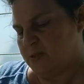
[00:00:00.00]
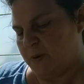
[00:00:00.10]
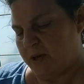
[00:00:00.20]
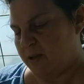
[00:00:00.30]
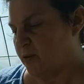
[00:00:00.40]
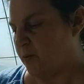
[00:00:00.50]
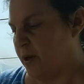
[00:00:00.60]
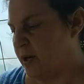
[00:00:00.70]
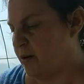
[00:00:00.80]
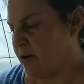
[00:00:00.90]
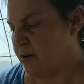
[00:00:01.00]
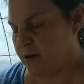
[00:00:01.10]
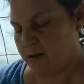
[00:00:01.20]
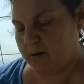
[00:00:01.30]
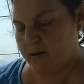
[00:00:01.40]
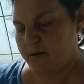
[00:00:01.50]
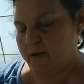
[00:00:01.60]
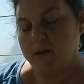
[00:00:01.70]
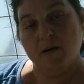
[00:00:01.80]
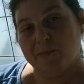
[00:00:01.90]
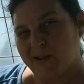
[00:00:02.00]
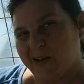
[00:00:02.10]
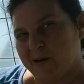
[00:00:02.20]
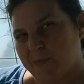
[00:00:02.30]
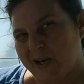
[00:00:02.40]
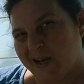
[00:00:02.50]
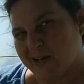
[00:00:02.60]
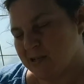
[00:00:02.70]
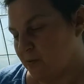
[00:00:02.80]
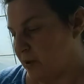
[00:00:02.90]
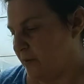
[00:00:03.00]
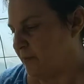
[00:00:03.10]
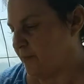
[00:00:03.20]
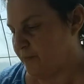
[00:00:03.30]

spending the winter planning my next one.